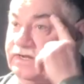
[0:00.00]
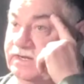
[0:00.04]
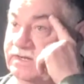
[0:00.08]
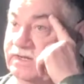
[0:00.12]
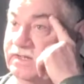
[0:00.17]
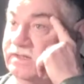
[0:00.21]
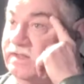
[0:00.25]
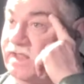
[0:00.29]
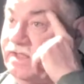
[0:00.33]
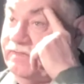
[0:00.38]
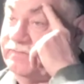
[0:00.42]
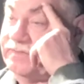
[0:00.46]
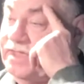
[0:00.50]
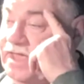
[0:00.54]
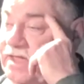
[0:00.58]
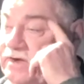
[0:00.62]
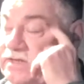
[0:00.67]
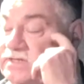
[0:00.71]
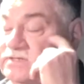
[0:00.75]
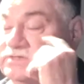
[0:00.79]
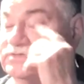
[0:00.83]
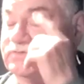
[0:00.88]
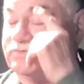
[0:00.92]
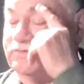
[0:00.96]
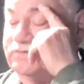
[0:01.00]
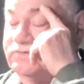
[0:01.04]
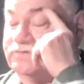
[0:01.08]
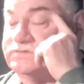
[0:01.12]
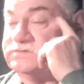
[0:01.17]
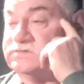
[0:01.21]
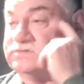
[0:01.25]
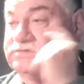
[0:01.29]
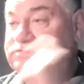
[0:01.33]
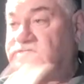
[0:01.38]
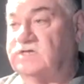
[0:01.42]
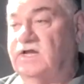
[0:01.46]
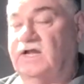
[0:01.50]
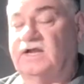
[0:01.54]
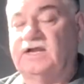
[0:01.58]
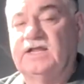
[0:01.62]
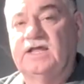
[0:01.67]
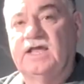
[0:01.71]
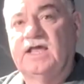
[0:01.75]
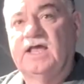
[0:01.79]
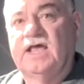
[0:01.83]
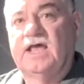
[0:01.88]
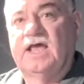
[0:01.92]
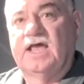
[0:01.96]
the Clallam County Historical Society,
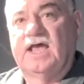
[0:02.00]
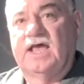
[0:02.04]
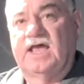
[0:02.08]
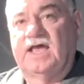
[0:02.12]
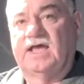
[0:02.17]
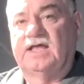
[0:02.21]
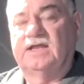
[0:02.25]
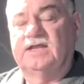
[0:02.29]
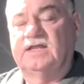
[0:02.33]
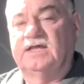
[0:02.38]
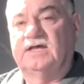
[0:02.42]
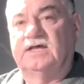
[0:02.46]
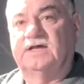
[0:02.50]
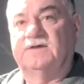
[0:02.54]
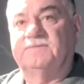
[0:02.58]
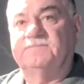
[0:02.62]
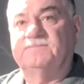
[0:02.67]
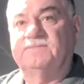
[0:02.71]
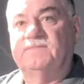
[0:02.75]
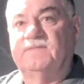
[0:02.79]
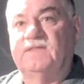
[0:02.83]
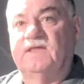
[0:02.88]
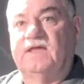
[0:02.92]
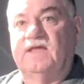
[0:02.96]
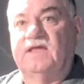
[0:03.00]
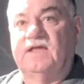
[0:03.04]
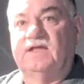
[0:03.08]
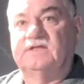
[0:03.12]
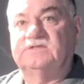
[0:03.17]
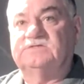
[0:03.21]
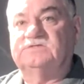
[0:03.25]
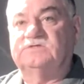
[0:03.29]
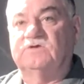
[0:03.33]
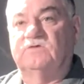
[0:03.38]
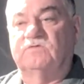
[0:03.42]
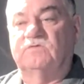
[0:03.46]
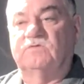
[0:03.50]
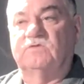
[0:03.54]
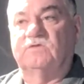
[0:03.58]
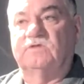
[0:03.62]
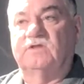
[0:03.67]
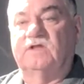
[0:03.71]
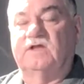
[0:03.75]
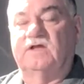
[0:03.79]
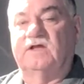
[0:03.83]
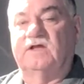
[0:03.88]
and so